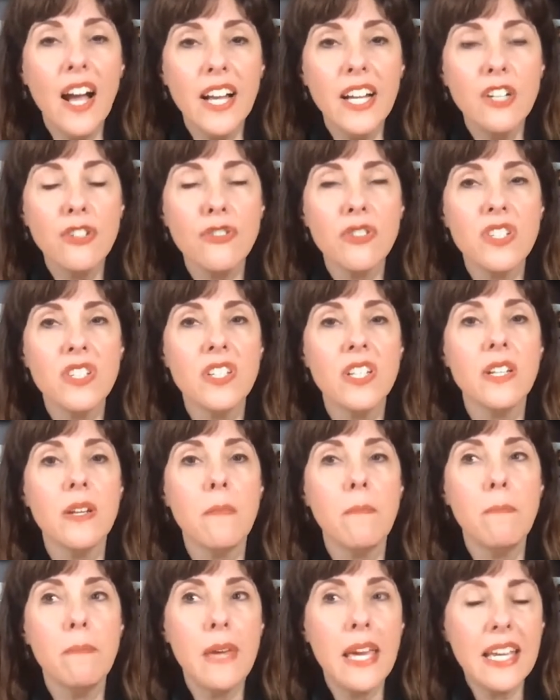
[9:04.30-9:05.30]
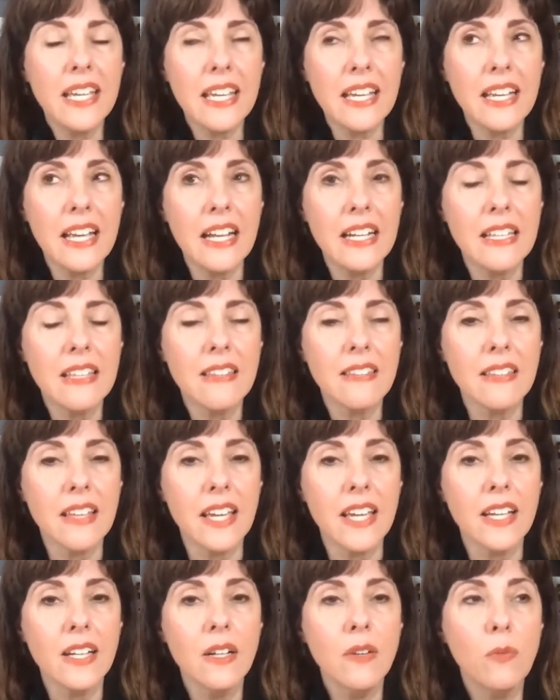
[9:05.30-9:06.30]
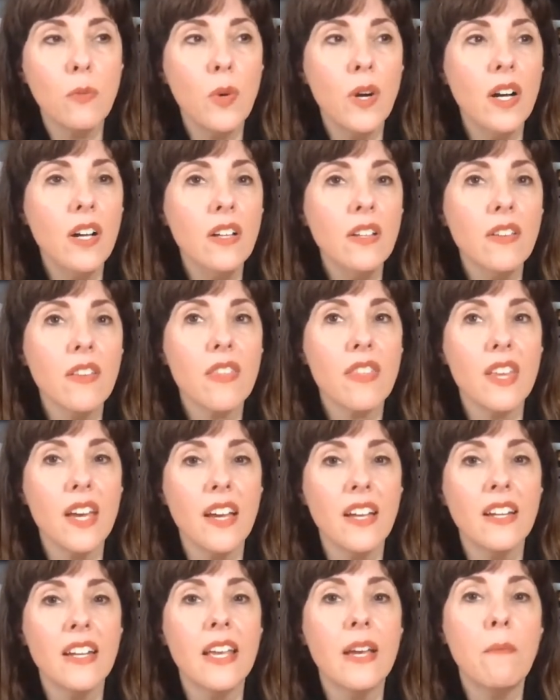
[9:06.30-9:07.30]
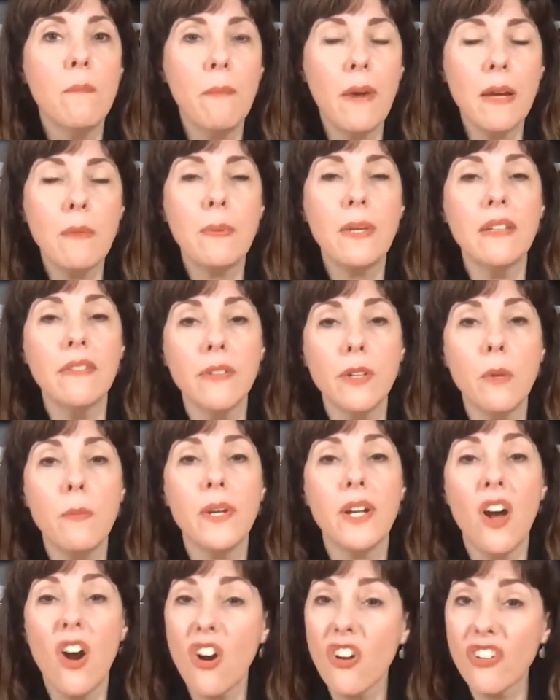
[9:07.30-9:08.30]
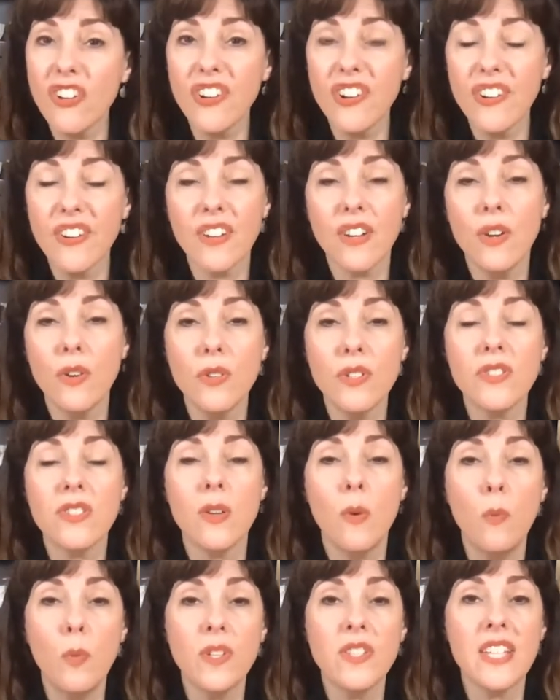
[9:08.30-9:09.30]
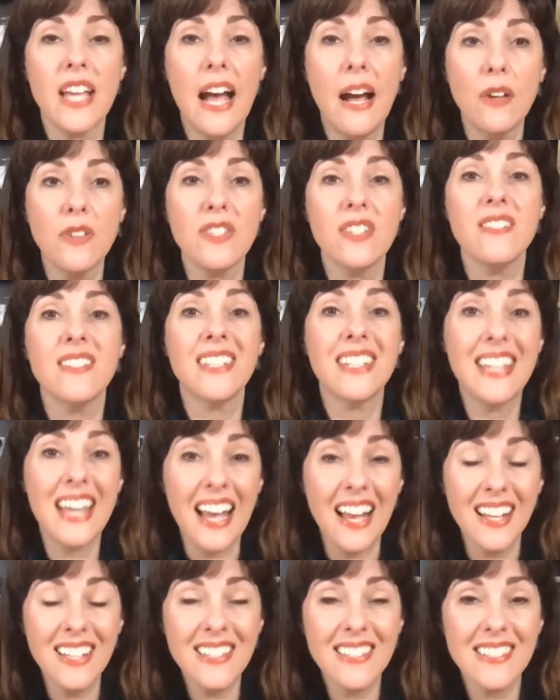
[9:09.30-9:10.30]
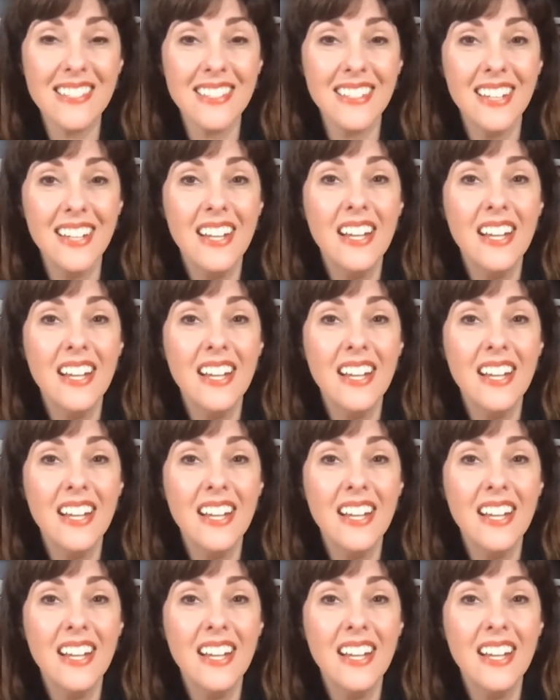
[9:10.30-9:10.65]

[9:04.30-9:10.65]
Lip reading: interested in making anything, well, then it might be a little bit harder to go to someone's house as a guest